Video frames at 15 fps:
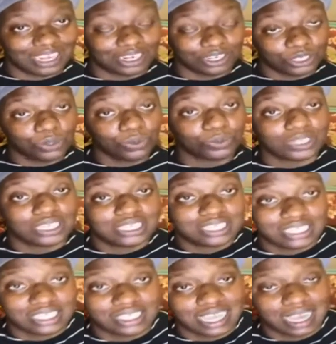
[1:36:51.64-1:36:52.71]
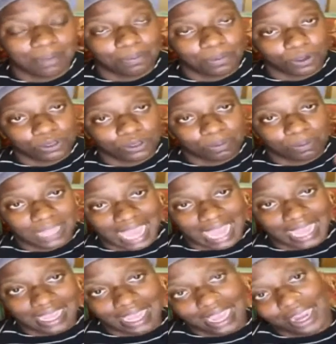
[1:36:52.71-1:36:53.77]
a reason that most Black
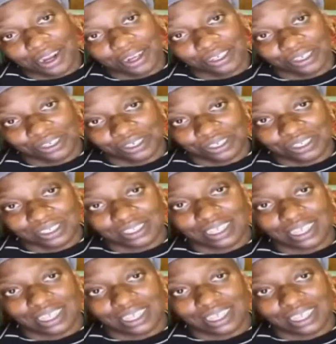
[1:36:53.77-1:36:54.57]
characters,